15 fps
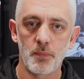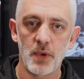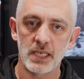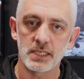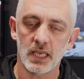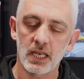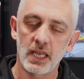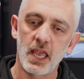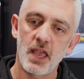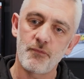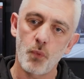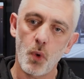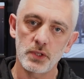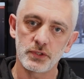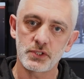basically,
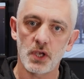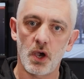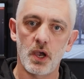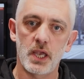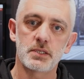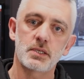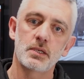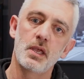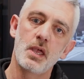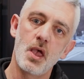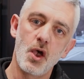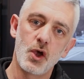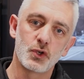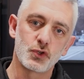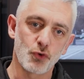if one side
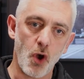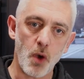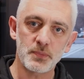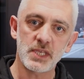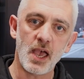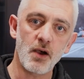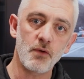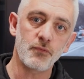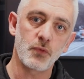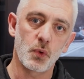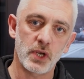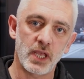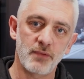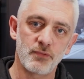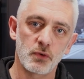drops out for
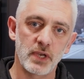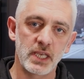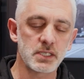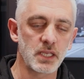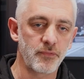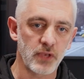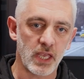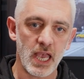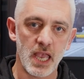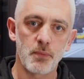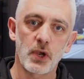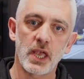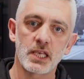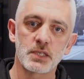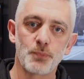whatever reason, if the
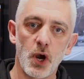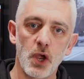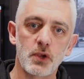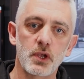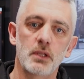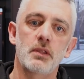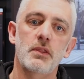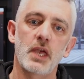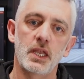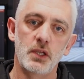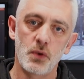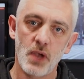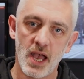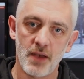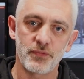cable gets broken, then
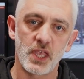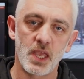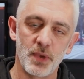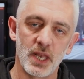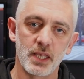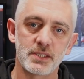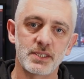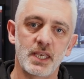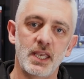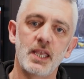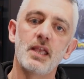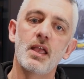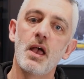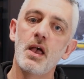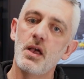you have the
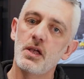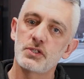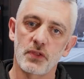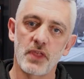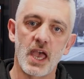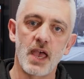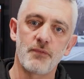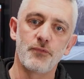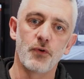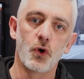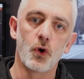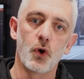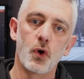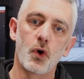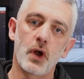ability to
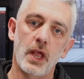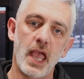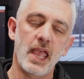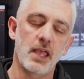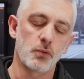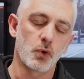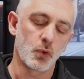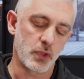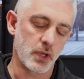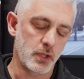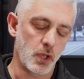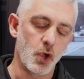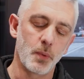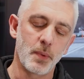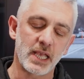therefore, or the
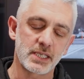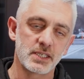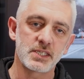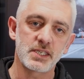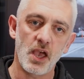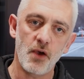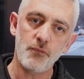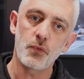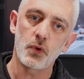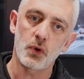Ubex itself